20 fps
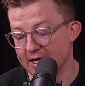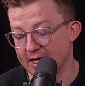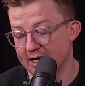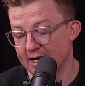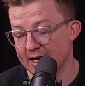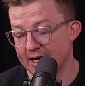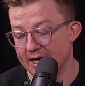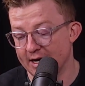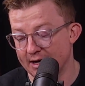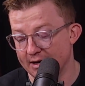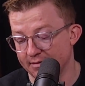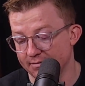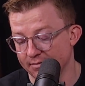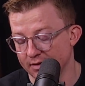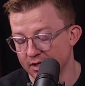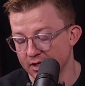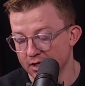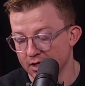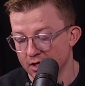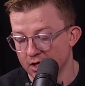the
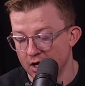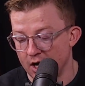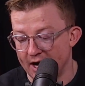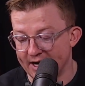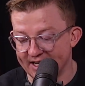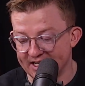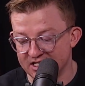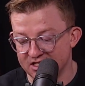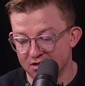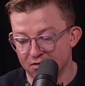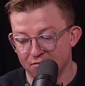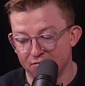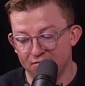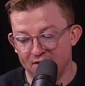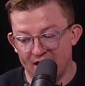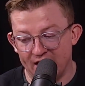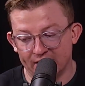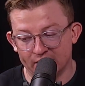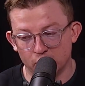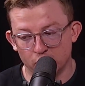
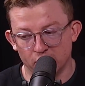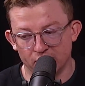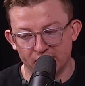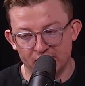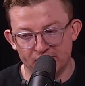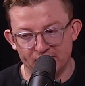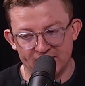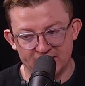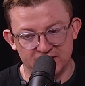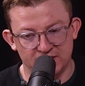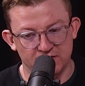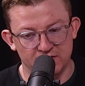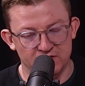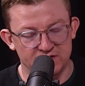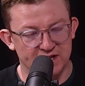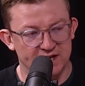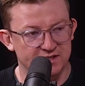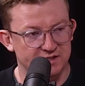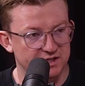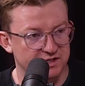value of investing in
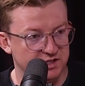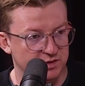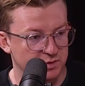those assets?